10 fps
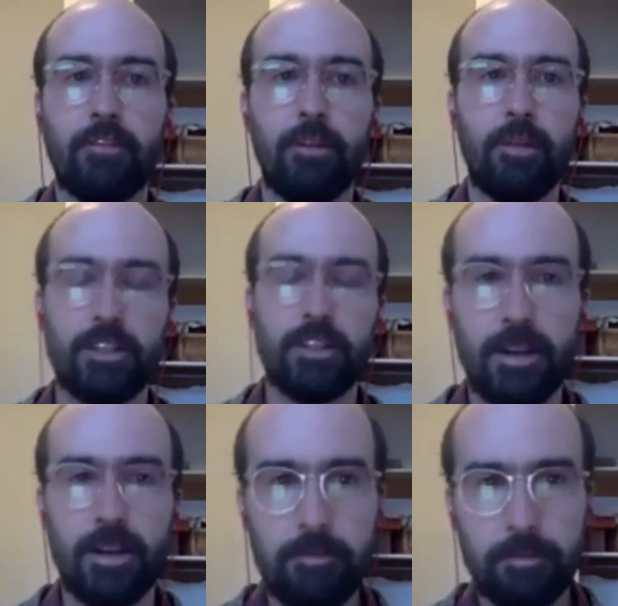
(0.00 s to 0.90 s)
very much,
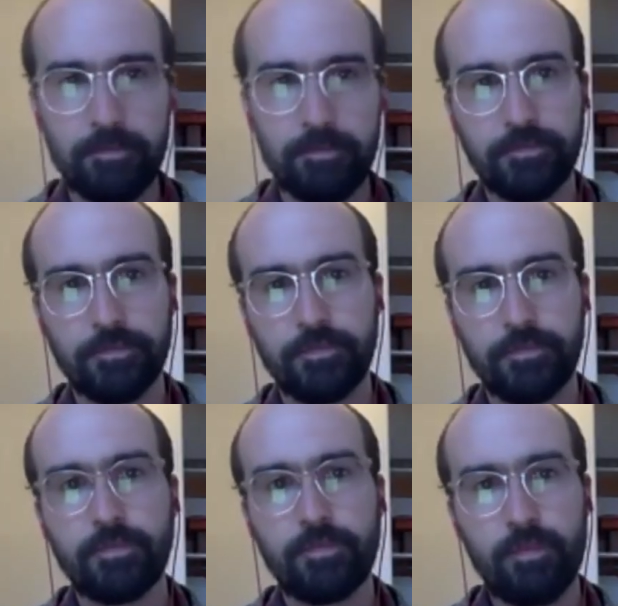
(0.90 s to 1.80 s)
Sam.
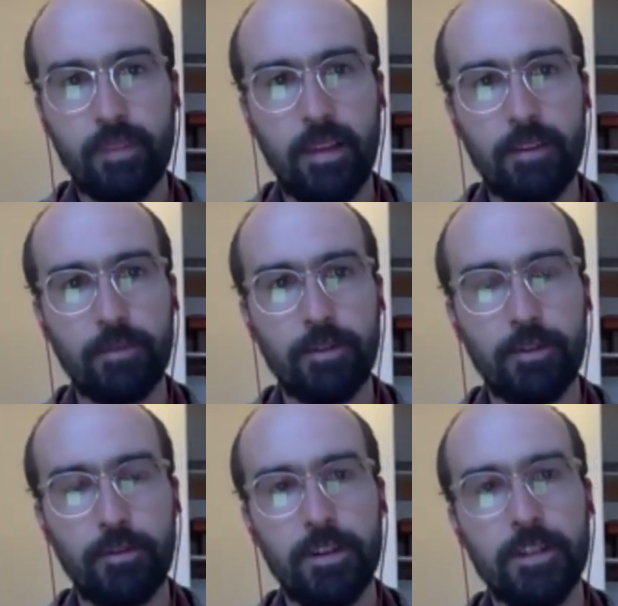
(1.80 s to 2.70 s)
That was
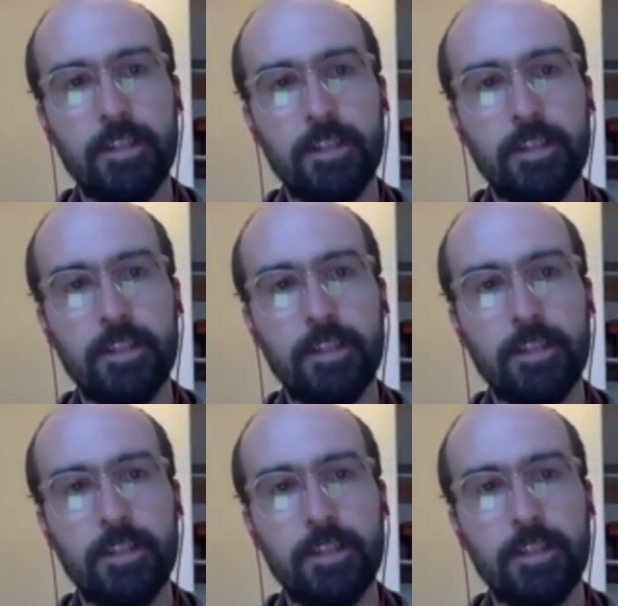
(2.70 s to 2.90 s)
wonderful.